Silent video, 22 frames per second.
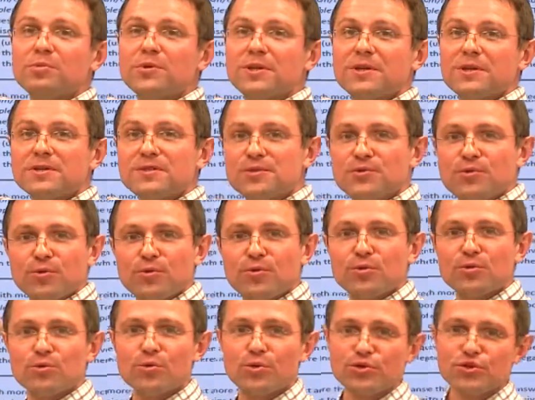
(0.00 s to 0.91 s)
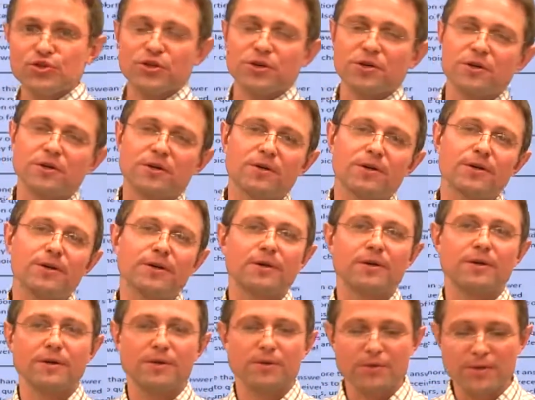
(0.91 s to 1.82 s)
be the difficult logic
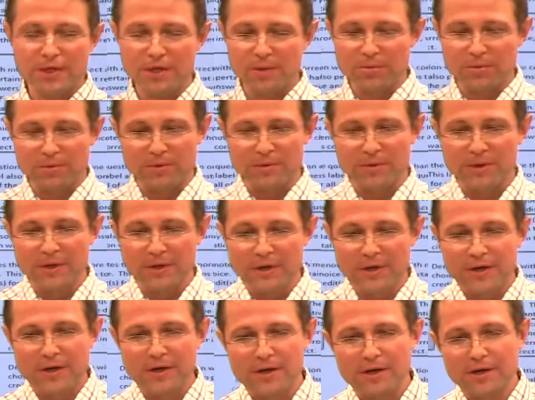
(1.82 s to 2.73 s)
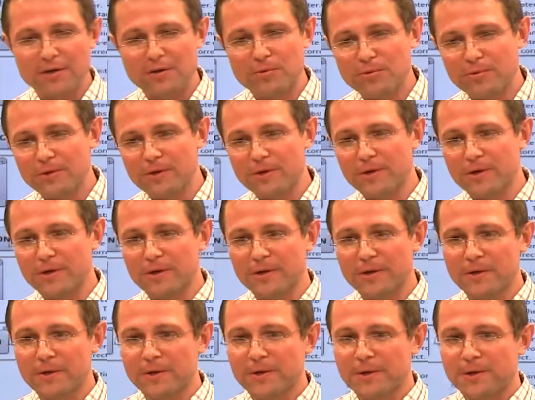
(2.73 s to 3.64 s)
label, where